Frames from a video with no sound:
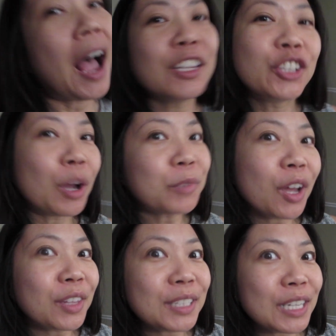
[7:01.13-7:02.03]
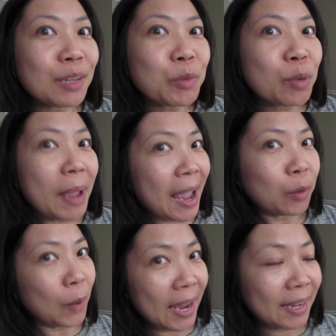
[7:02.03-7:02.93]
I jumped on the Temu
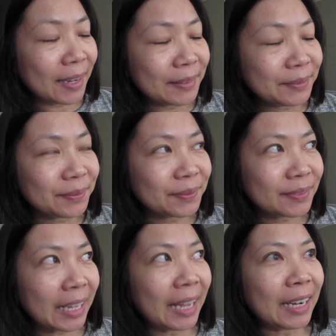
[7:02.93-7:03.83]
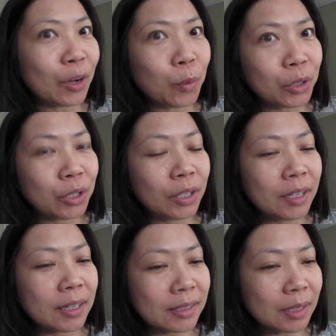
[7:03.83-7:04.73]
bandwagon and I
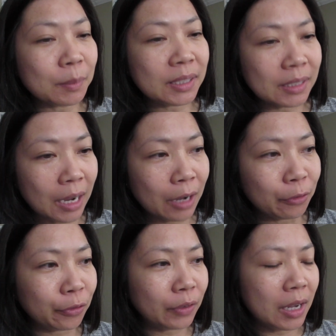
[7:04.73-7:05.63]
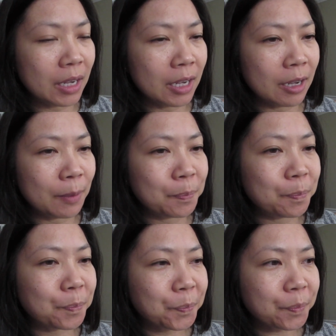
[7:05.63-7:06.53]
ordered some stuff.
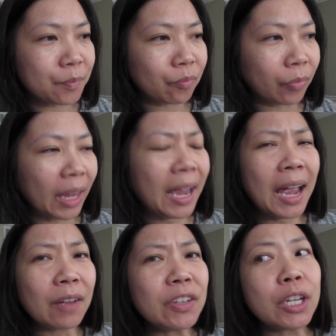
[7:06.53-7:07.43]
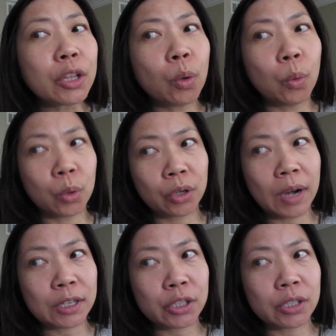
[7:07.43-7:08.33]
Um, I have another order
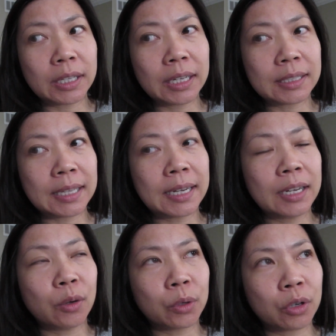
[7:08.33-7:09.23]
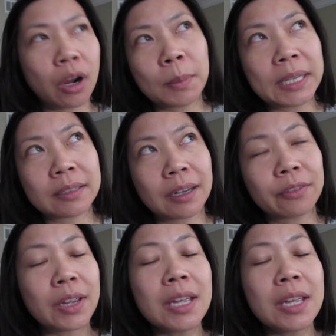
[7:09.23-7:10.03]
actually because I didn't order all my stuff.